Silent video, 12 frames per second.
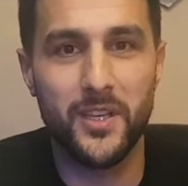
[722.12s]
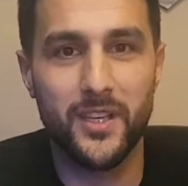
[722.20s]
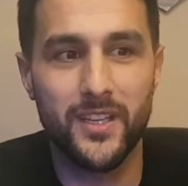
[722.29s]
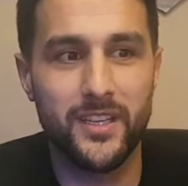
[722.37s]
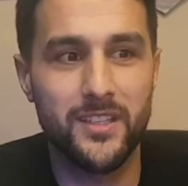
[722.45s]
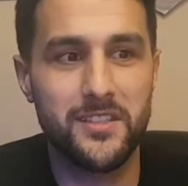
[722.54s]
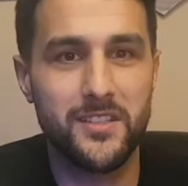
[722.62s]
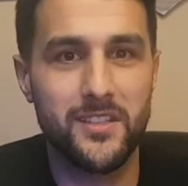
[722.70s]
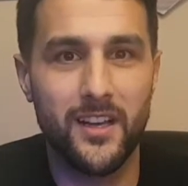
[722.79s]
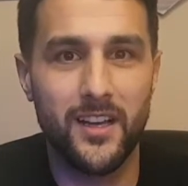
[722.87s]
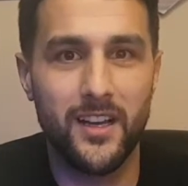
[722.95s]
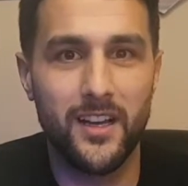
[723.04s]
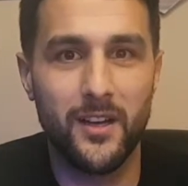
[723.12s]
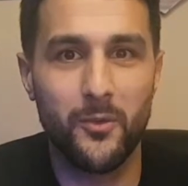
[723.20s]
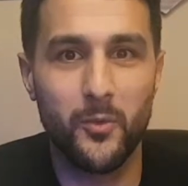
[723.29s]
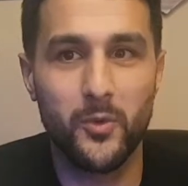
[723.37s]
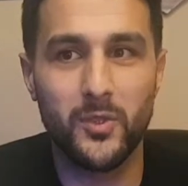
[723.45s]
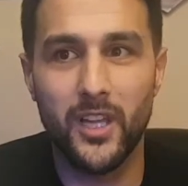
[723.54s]
because uh,
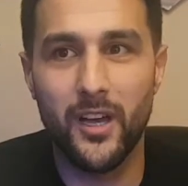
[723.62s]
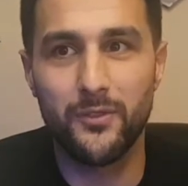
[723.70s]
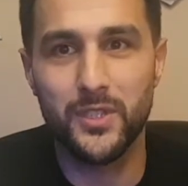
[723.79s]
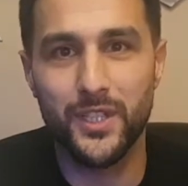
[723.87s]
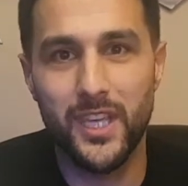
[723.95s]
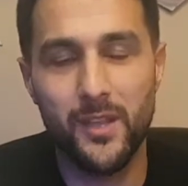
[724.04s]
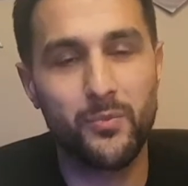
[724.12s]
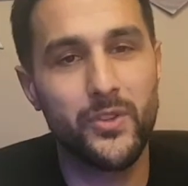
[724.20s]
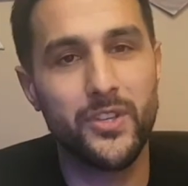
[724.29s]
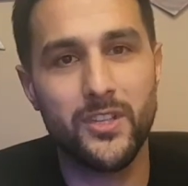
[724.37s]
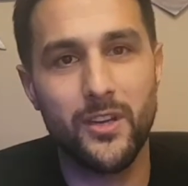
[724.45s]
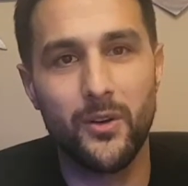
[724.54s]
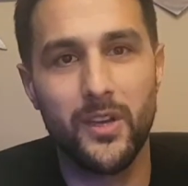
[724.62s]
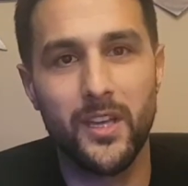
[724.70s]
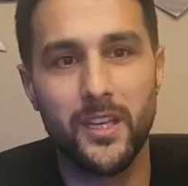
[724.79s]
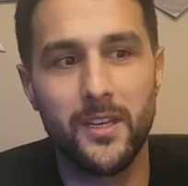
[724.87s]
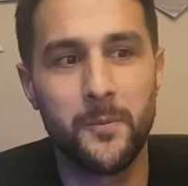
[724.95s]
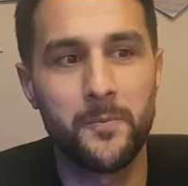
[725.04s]
we would love to keep this
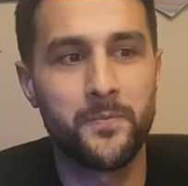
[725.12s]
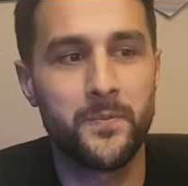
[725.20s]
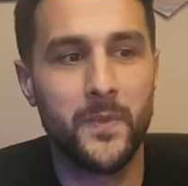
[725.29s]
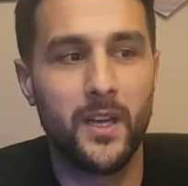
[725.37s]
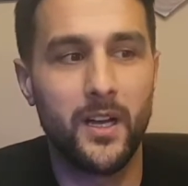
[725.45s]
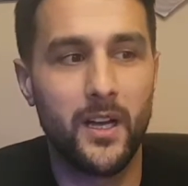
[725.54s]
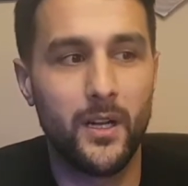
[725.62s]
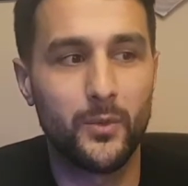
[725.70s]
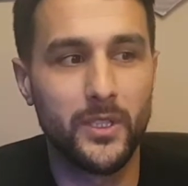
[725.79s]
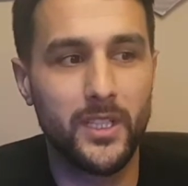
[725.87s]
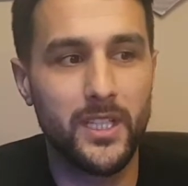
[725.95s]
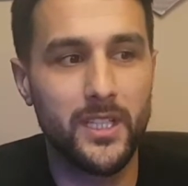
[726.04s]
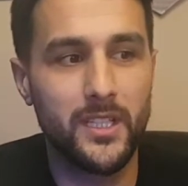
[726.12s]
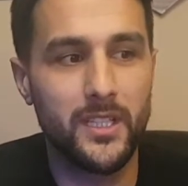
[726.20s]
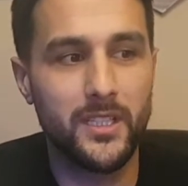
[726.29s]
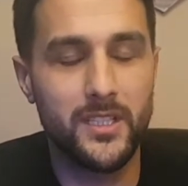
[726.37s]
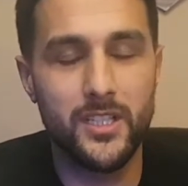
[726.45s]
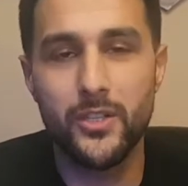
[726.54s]
going and uh, really
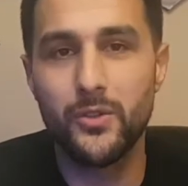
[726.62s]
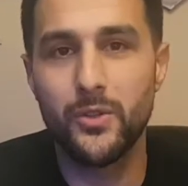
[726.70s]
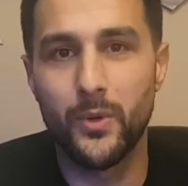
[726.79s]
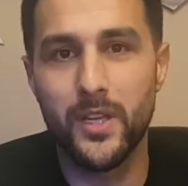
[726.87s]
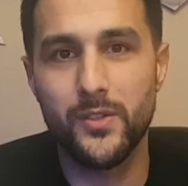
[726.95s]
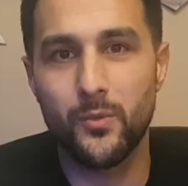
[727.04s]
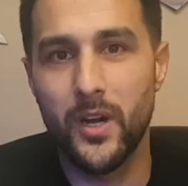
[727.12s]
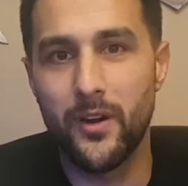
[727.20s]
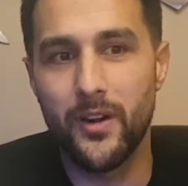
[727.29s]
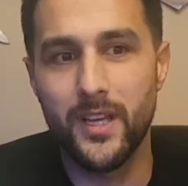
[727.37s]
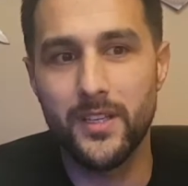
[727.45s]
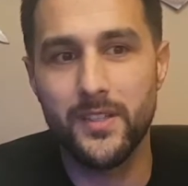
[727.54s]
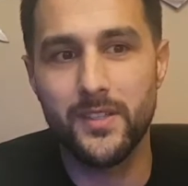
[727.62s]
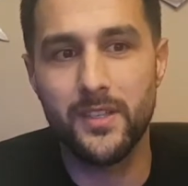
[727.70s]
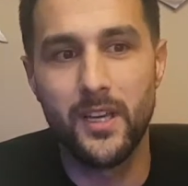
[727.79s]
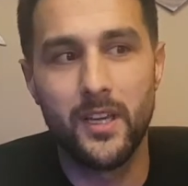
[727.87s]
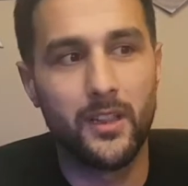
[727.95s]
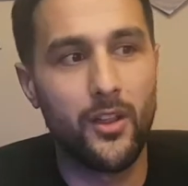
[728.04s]
continue to raise awareness
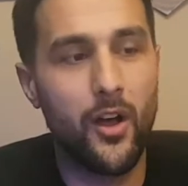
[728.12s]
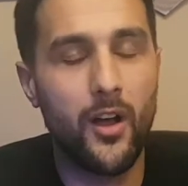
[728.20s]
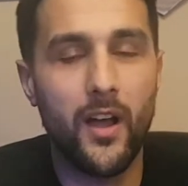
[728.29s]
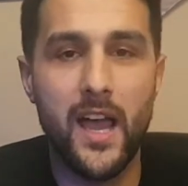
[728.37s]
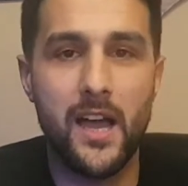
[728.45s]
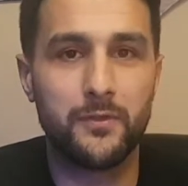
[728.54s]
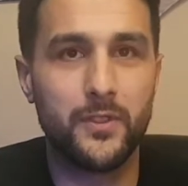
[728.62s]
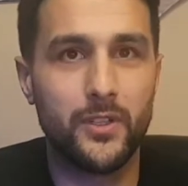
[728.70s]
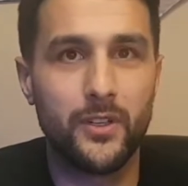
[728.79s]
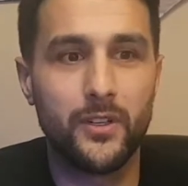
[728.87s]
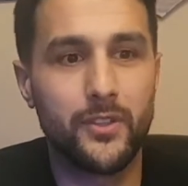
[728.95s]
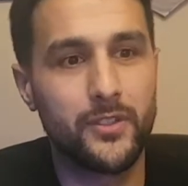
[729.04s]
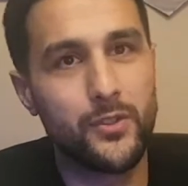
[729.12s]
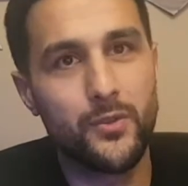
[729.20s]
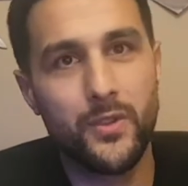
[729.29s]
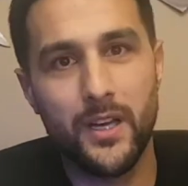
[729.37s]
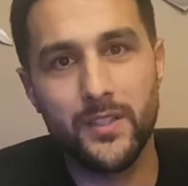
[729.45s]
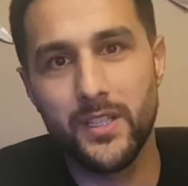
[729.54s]
long after the two
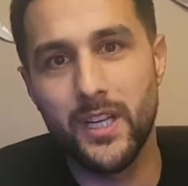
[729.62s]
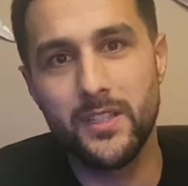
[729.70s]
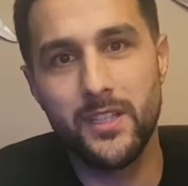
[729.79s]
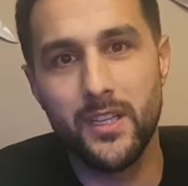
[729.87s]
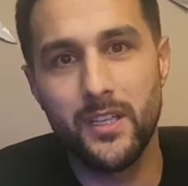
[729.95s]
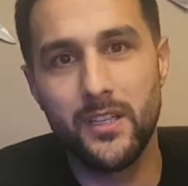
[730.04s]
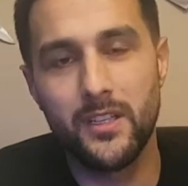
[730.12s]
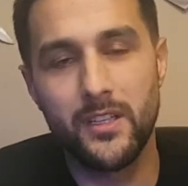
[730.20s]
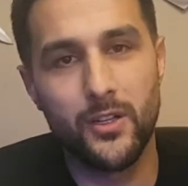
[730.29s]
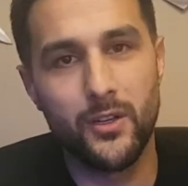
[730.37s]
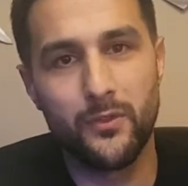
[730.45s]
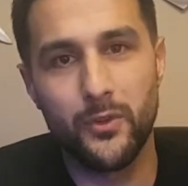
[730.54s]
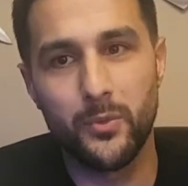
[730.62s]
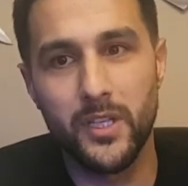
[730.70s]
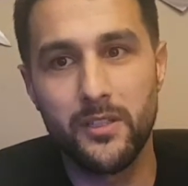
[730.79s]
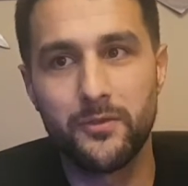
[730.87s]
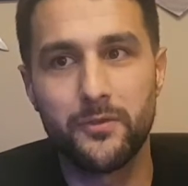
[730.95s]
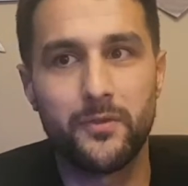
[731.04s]
thousand eighteen Year of the
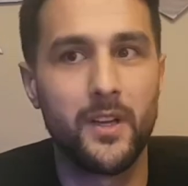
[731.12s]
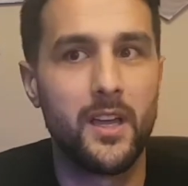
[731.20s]
Reef.